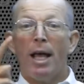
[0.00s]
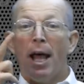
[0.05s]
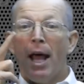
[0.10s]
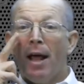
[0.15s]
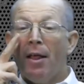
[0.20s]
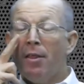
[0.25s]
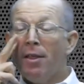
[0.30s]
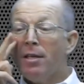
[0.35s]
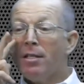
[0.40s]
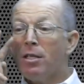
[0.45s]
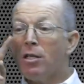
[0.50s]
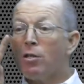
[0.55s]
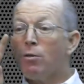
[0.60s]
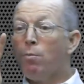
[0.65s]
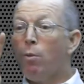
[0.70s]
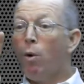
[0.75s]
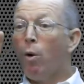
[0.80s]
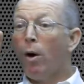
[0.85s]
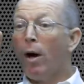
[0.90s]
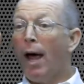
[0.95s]
And this is
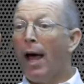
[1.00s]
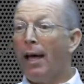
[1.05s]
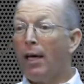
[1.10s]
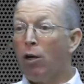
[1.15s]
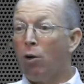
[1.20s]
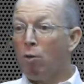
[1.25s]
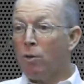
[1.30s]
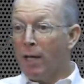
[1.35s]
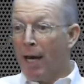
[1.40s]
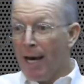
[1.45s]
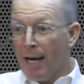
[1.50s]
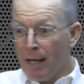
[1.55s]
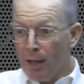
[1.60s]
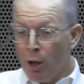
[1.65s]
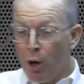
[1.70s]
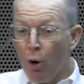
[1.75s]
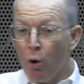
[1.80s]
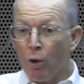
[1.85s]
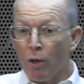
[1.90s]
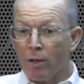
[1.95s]
more like you take
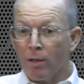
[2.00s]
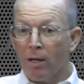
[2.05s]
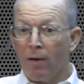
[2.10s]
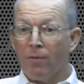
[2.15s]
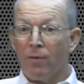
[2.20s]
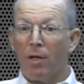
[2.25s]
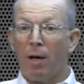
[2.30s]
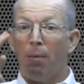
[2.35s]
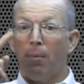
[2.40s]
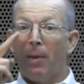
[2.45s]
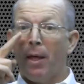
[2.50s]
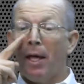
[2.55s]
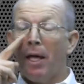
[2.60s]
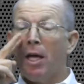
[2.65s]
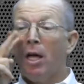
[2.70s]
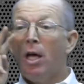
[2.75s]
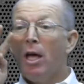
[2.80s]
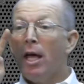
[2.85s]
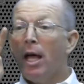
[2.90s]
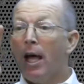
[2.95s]
notice of
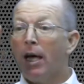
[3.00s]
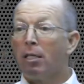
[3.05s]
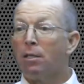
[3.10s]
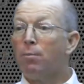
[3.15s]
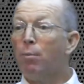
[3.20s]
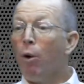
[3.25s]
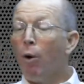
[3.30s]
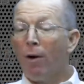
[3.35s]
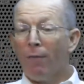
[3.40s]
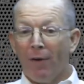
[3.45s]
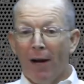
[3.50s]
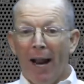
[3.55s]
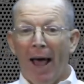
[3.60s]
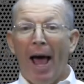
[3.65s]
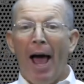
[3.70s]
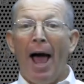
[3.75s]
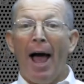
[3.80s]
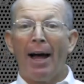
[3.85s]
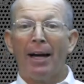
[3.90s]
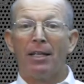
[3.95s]
something. It's more of an
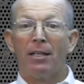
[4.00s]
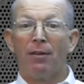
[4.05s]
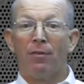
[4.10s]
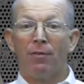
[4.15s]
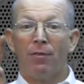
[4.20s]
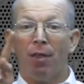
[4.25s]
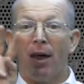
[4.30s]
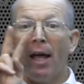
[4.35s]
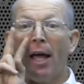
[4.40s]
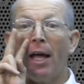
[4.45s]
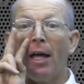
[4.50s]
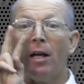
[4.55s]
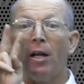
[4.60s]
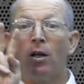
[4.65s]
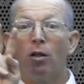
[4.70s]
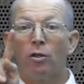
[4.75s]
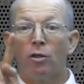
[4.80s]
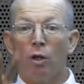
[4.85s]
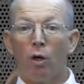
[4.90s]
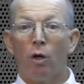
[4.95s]
active thing,
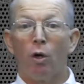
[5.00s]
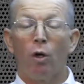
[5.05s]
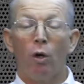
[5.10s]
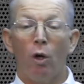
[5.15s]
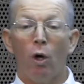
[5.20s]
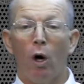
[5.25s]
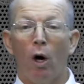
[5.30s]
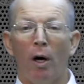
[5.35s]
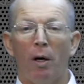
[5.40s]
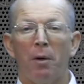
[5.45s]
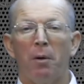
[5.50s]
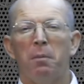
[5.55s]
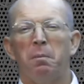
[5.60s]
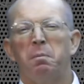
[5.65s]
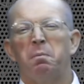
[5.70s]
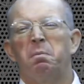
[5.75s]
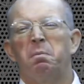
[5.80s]
to look.